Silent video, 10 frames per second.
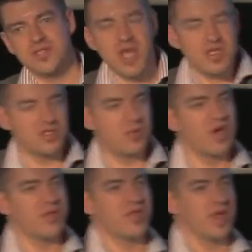change the
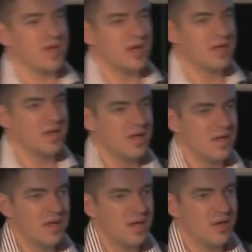way you think.
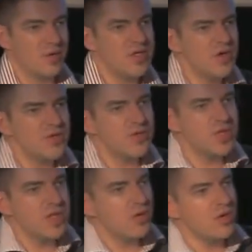We
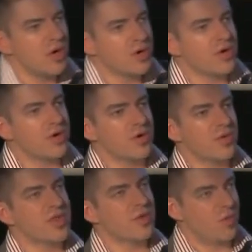no longer,
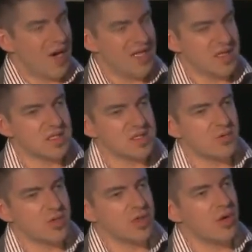with the
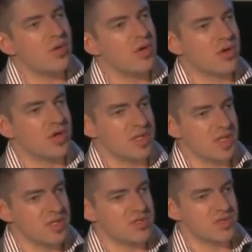whitelisting, we no longer
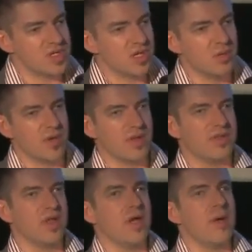need to deal
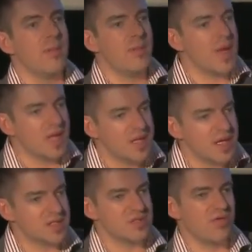with
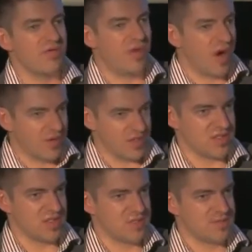millions of
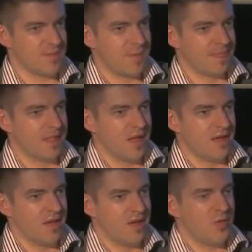viruses.
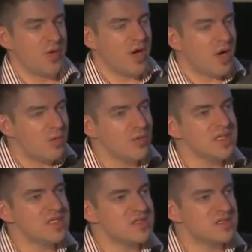We only